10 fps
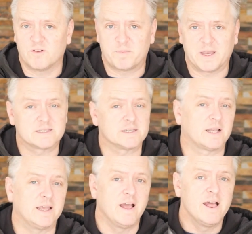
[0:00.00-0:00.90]
of,
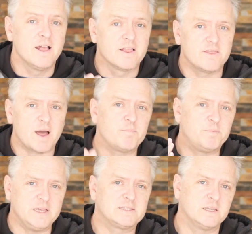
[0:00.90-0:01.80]
basically, that
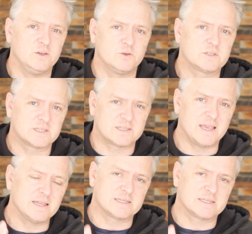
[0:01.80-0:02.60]
beating used to stay the